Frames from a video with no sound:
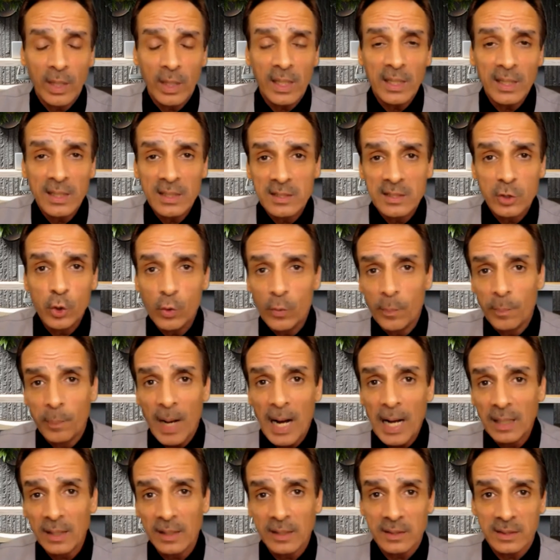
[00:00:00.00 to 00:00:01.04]
into
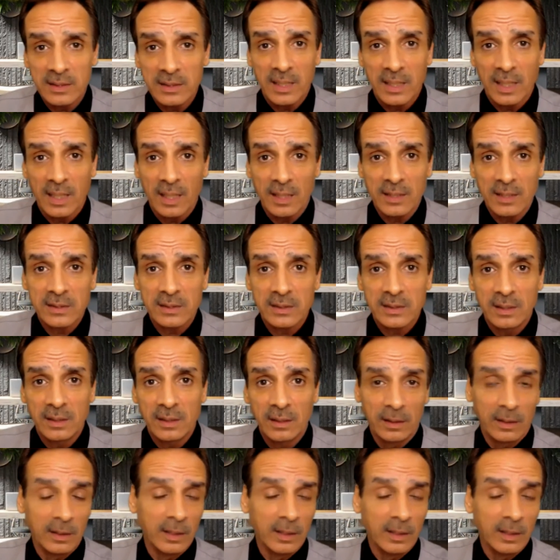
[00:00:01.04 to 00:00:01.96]
politics.